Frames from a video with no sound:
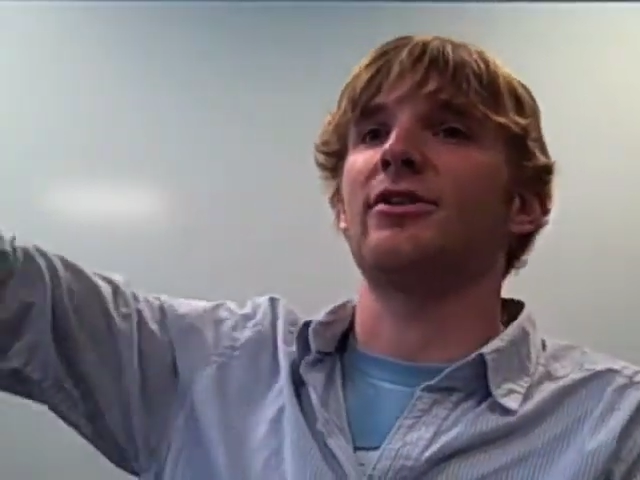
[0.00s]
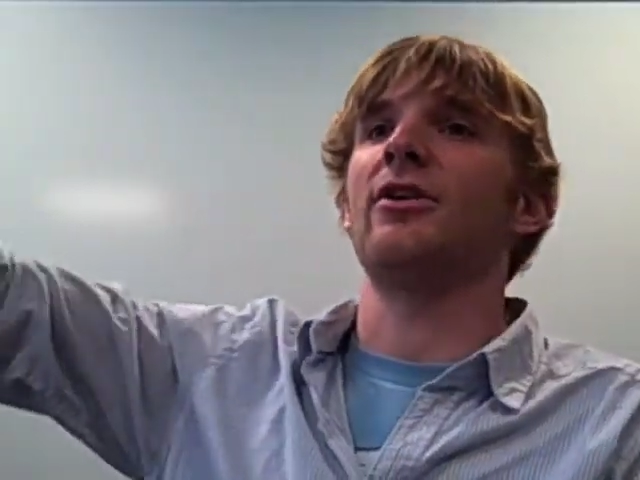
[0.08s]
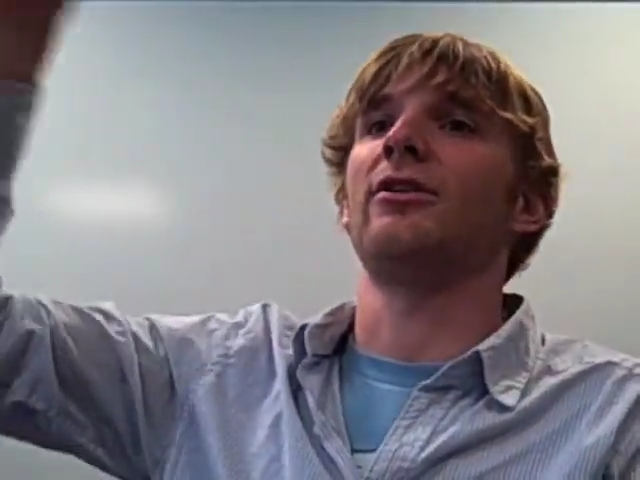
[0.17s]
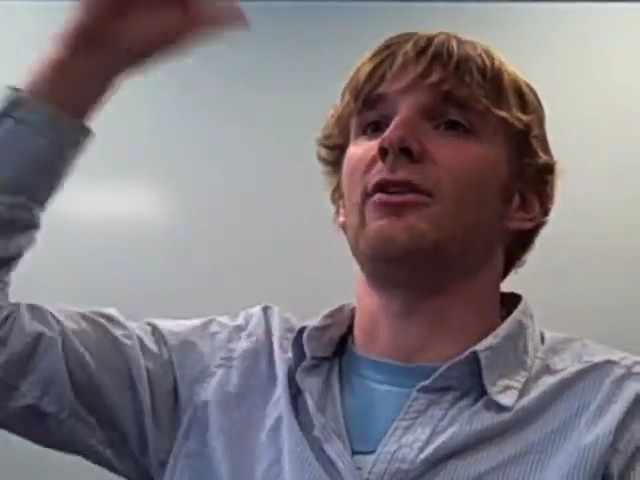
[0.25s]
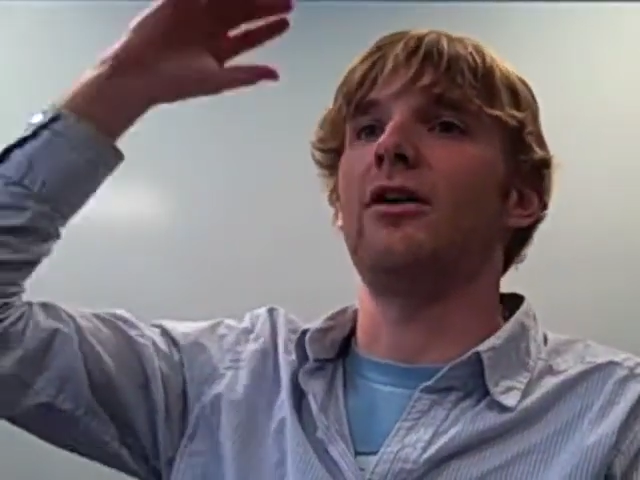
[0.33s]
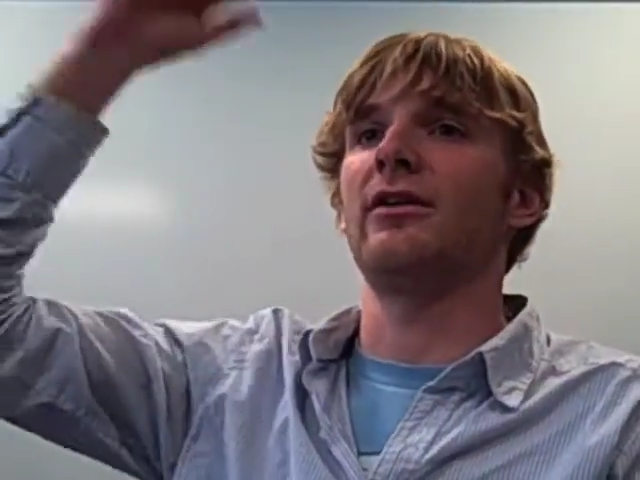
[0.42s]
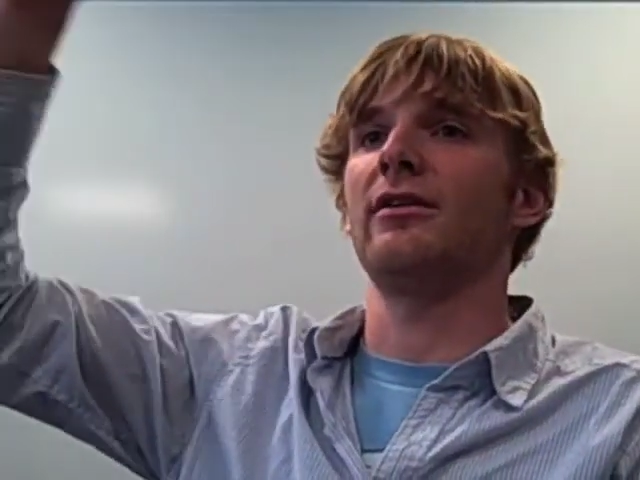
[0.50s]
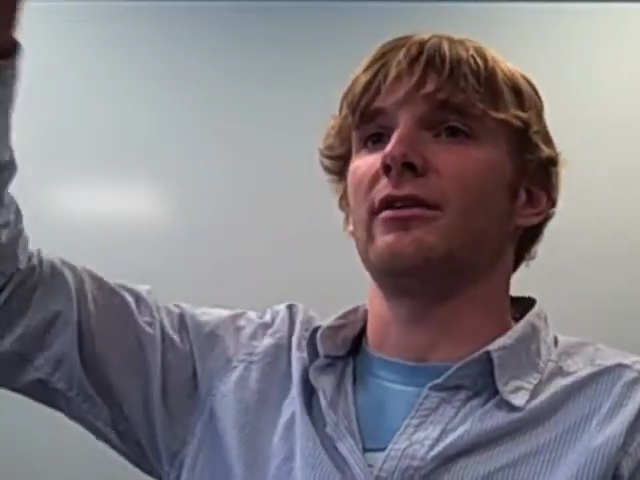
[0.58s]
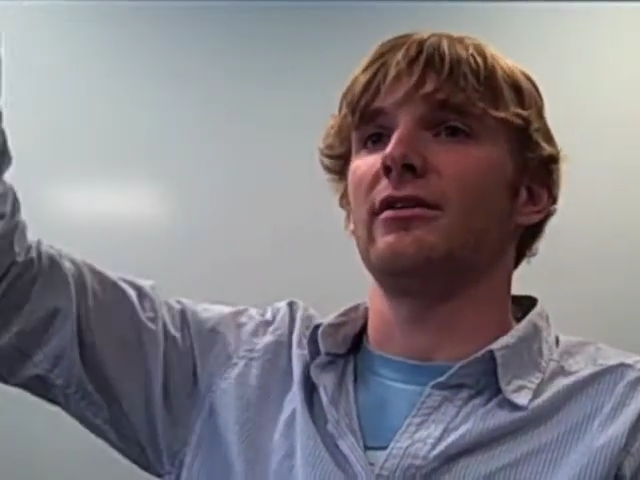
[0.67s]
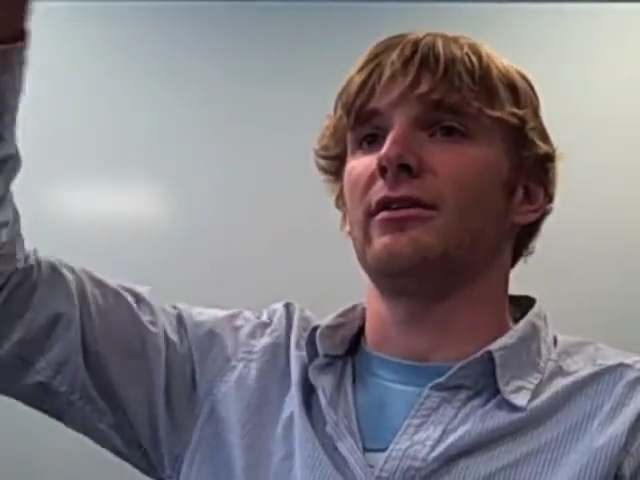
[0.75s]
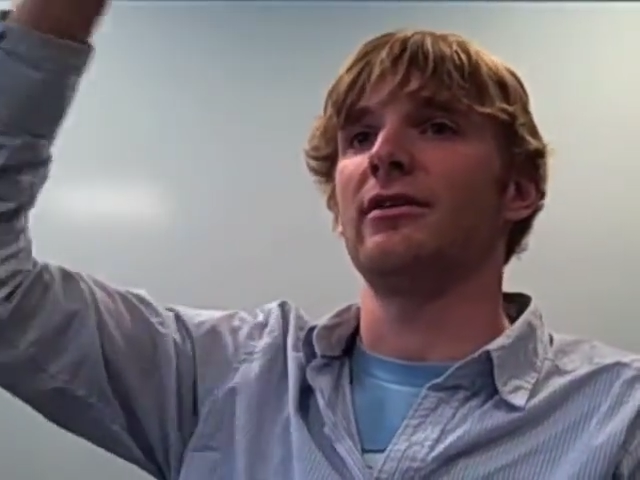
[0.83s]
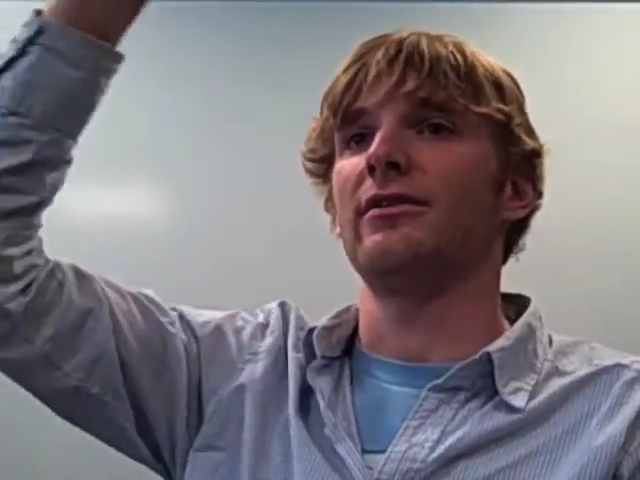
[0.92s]
all along
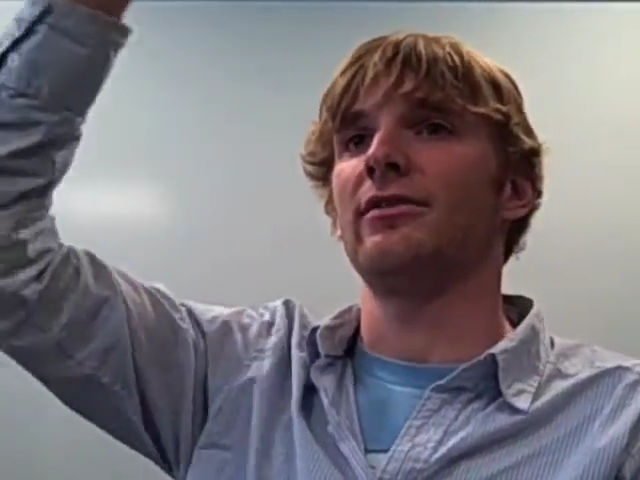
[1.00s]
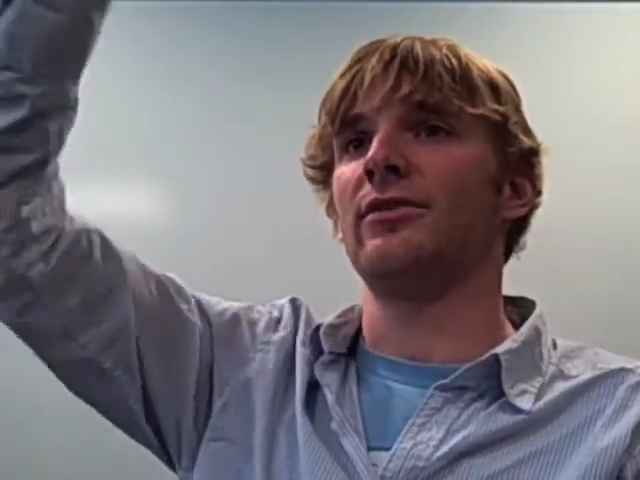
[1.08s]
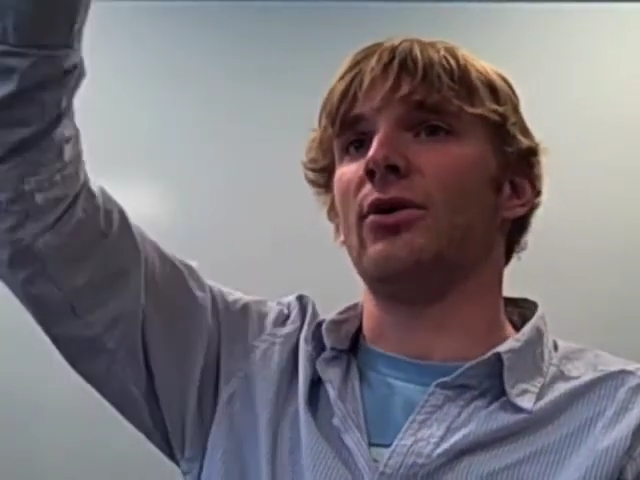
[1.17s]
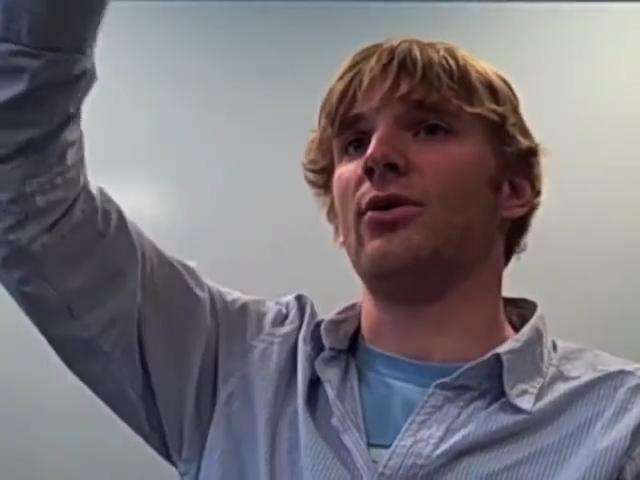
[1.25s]
the